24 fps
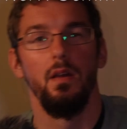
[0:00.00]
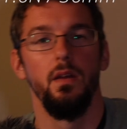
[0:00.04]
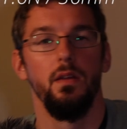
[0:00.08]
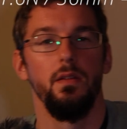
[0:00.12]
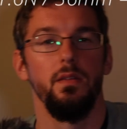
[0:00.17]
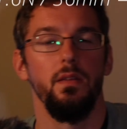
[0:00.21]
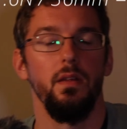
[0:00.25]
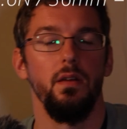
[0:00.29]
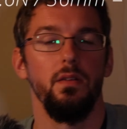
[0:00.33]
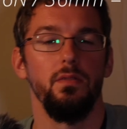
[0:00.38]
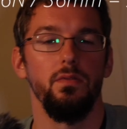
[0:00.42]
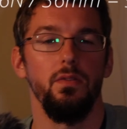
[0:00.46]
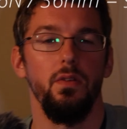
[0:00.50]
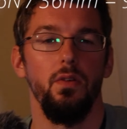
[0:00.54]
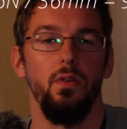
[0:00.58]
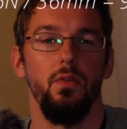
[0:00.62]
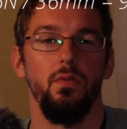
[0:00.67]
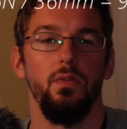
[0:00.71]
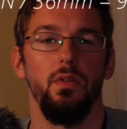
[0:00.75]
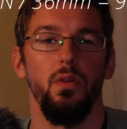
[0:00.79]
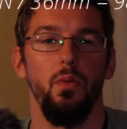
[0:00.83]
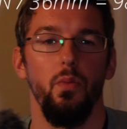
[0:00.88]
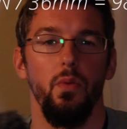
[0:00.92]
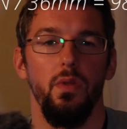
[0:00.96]
Now, not
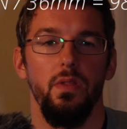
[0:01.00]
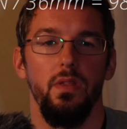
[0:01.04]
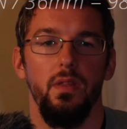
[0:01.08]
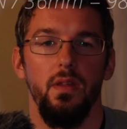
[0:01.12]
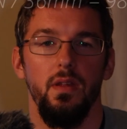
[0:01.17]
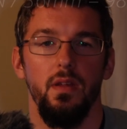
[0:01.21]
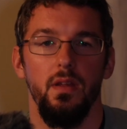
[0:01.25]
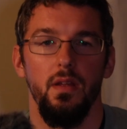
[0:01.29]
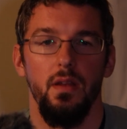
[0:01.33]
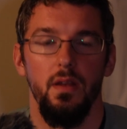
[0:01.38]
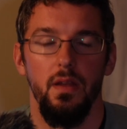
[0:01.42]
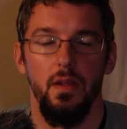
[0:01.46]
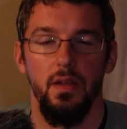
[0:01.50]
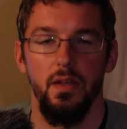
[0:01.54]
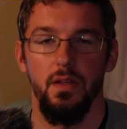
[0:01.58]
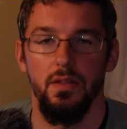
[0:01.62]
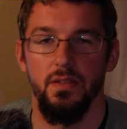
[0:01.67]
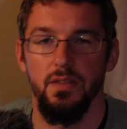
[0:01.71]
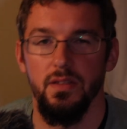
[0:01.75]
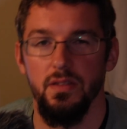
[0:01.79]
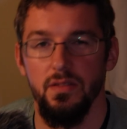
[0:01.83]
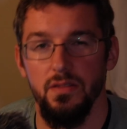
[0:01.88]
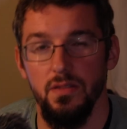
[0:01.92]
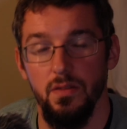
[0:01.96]
only with the
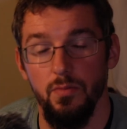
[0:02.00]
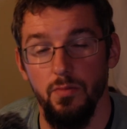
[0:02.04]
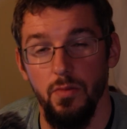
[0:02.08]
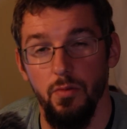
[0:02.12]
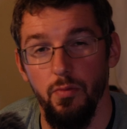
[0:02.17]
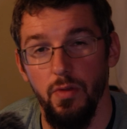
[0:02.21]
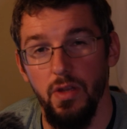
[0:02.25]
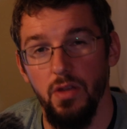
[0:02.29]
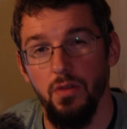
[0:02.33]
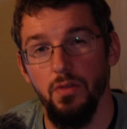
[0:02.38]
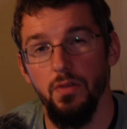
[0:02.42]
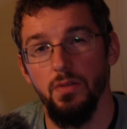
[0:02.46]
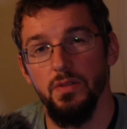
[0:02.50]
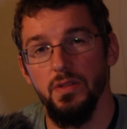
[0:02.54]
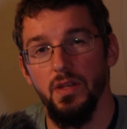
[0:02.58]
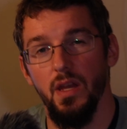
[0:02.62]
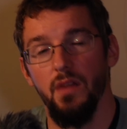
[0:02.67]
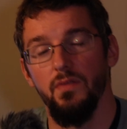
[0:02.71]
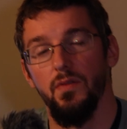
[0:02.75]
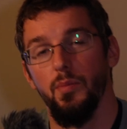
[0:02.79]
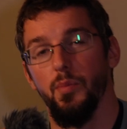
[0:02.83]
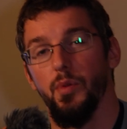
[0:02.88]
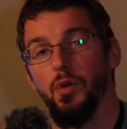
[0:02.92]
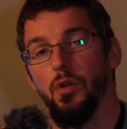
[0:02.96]
linkage system, but we can also
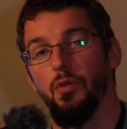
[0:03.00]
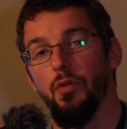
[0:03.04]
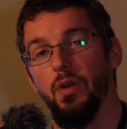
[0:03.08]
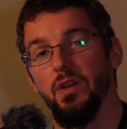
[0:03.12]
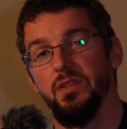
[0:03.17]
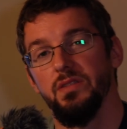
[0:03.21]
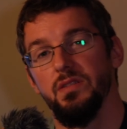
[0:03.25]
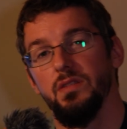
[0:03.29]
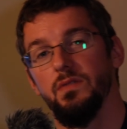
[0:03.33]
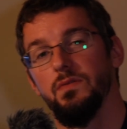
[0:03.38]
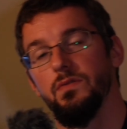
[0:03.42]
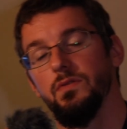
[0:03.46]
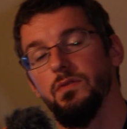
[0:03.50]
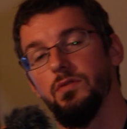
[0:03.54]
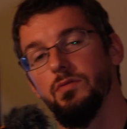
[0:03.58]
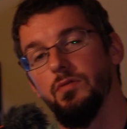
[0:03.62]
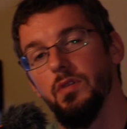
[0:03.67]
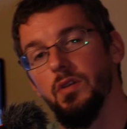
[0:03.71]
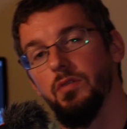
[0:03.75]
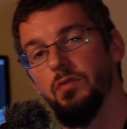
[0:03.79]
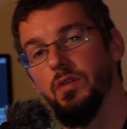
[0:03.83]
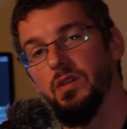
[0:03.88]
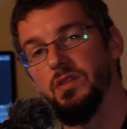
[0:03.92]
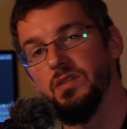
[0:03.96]
have a progressive or
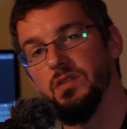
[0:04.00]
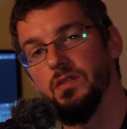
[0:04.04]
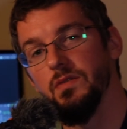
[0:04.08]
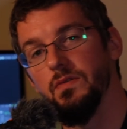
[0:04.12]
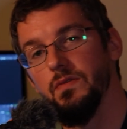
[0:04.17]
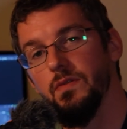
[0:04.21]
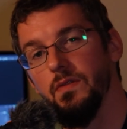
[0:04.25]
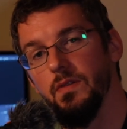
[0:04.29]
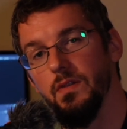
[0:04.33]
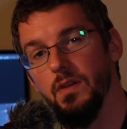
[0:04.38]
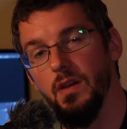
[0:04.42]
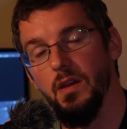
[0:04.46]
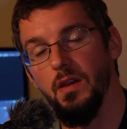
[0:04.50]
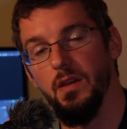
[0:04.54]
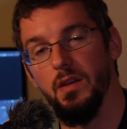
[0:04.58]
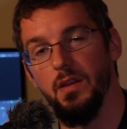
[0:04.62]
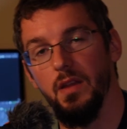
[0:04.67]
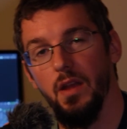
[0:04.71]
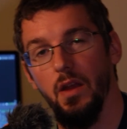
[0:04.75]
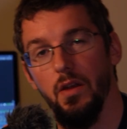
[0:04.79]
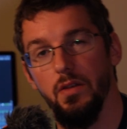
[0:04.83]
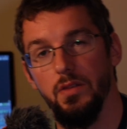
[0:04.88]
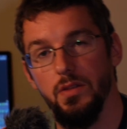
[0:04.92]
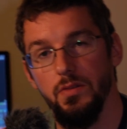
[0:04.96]
regressive
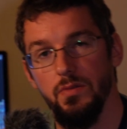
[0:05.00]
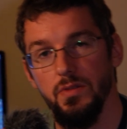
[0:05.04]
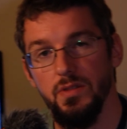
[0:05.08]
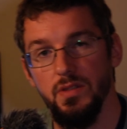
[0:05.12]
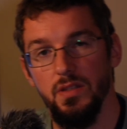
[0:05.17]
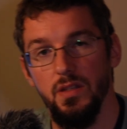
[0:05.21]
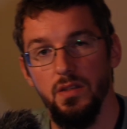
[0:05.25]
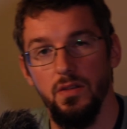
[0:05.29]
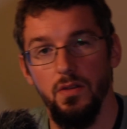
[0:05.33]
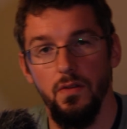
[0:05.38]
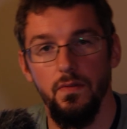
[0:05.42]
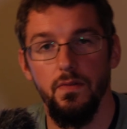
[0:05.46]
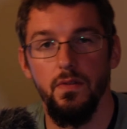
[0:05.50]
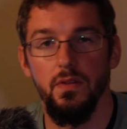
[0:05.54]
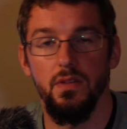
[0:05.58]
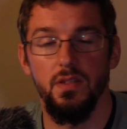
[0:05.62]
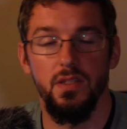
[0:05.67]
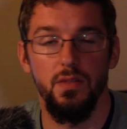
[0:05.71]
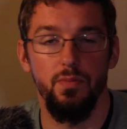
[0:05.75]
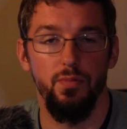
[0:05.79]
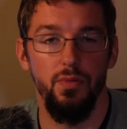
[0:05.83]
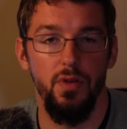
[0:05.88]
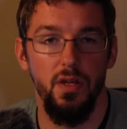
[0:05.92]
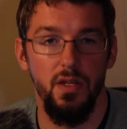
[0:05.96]
characteristic of the
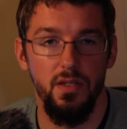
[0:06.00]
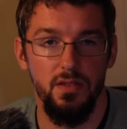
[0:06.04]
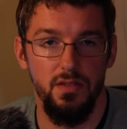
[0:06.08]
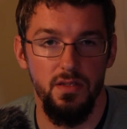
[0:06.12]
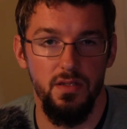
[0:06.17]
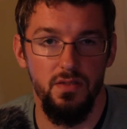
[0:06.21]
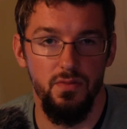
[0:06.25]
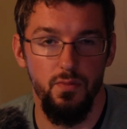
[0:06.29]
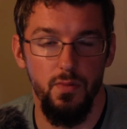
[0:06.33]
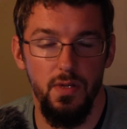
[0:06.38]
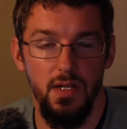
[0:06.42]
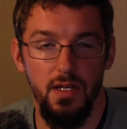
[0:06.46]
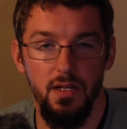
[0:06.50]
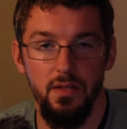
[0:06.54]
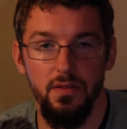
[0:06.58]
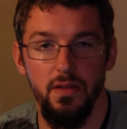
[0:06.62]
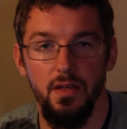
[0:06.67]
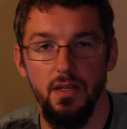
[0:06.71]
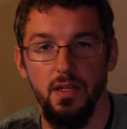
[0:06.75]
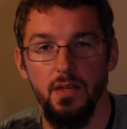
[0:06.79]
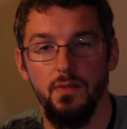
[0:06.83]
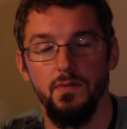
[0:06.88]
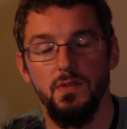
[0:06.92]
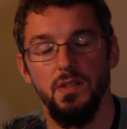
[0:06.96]
springs as well.
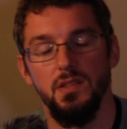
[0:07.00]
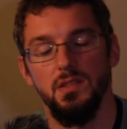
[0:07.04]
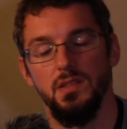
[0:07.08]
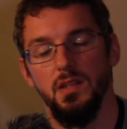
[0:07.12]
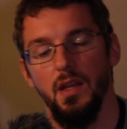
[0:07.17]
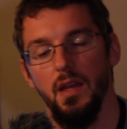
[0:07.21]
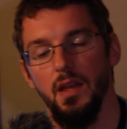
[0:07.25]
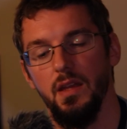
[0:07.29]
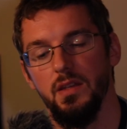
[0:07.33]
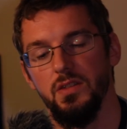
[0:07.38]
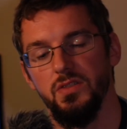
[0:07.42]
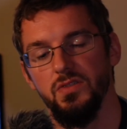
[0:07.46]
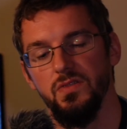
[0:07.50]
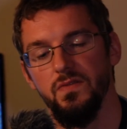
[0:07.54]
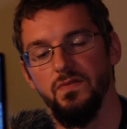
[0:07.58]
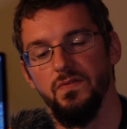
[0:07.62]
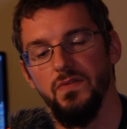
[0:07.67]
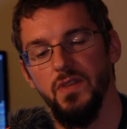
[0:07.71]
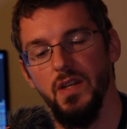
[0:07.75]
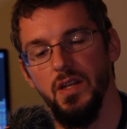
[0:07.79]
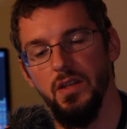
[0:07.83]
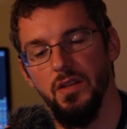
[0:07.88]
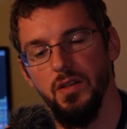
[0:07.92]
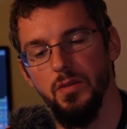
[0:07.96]
That gives us that extra
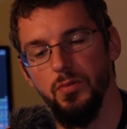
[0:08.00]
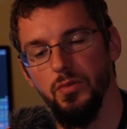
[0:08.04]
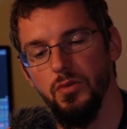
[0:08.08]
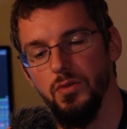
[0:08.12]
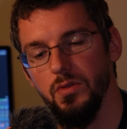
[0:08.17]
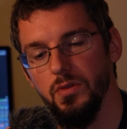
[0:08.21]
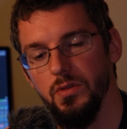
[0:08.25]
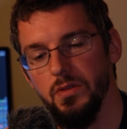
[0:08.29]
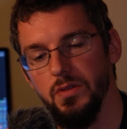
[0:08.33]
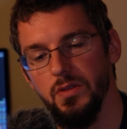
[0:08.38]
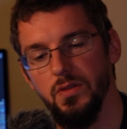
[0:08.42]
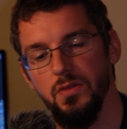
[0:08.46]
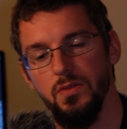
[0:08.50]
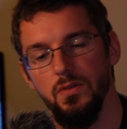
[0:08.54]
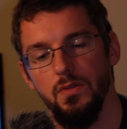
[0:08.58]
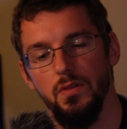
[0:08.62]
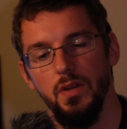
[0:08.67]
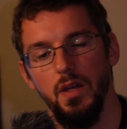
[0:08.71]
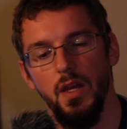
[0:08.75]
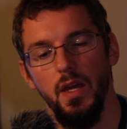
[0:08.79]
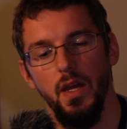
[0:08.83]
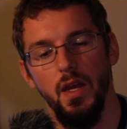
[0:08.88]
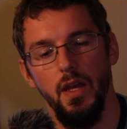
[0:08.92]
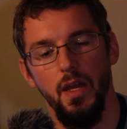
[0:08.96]
variable to
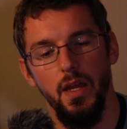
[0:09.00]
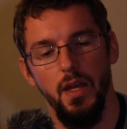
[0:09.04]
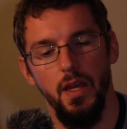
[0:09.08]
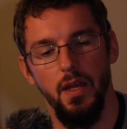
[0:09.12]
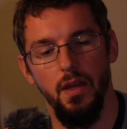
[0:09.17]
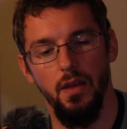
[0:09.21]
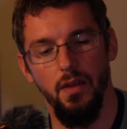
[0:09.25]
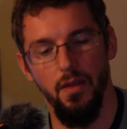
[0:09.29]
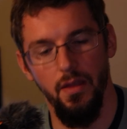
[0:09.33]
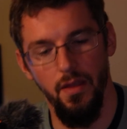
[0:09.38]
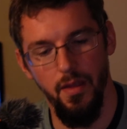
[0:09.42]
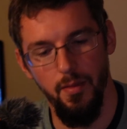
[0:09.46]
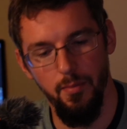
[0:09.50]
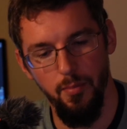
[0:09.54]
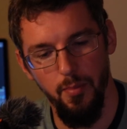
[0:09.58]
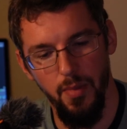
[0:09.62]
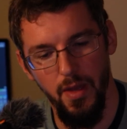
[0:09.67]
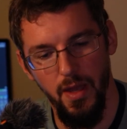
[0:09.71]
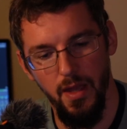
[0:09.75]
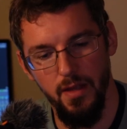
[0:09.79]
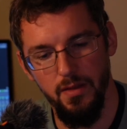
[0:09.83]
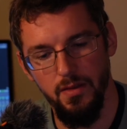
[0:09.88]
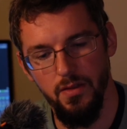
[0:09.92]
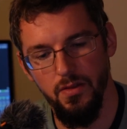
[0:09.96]

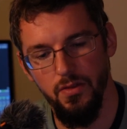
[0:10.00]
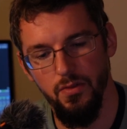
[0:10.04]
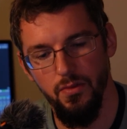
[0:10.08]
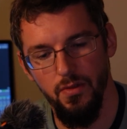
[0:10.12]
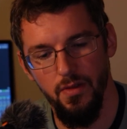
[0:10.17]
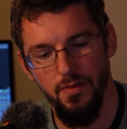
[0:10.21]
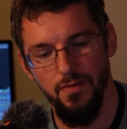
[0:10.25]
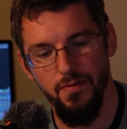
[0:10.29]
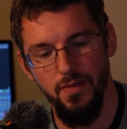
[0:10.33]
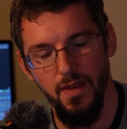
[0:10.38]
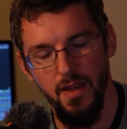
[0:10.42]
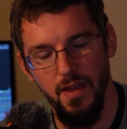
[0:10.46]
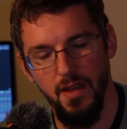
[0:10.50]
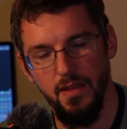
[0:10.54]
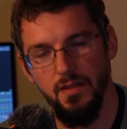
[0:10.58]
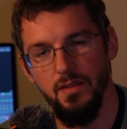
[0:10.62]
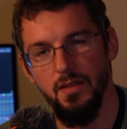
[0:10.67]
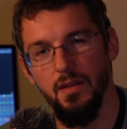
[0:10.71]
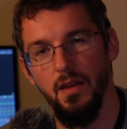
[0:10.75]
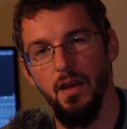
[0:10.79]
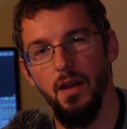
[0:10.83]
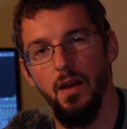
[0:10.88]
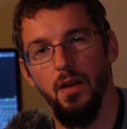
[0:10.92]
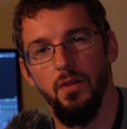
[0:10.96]
affect
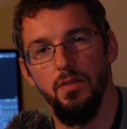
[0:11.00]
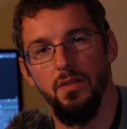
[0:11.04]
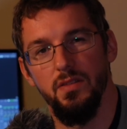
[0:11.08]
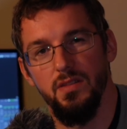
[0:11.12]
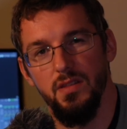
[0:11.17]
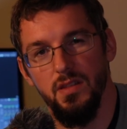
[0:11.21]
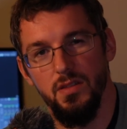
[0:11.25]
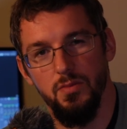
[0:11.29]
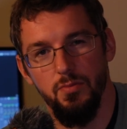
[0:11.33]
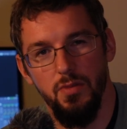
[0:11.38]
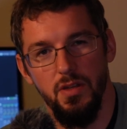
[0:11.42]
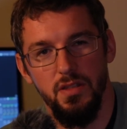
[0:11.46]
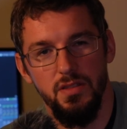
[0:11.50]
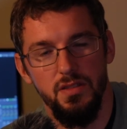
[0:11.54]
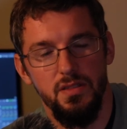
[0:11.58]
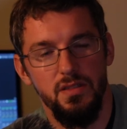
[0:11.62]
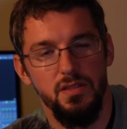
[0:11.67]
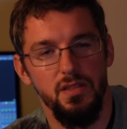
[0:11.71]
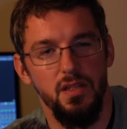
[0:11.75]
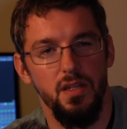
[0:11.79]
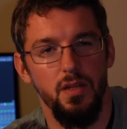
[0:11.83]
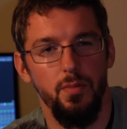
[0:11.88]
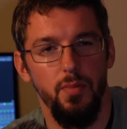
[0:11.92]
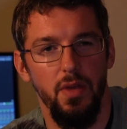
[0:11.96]
how the suspension
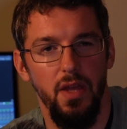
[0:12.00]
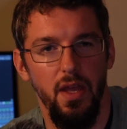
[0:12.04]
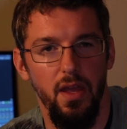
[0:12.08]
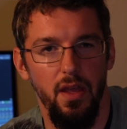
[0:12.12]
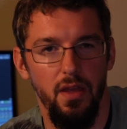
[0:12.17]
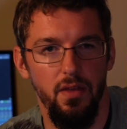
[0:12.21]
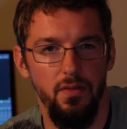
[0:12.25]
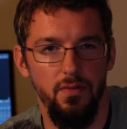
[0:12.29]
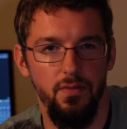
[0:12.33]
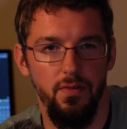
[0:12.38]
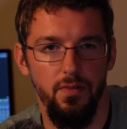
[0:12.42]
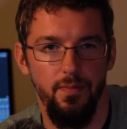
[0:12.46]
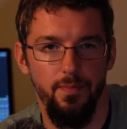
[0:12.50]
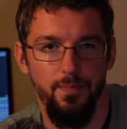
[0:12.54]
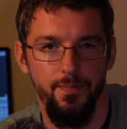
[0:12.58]
is going to behave.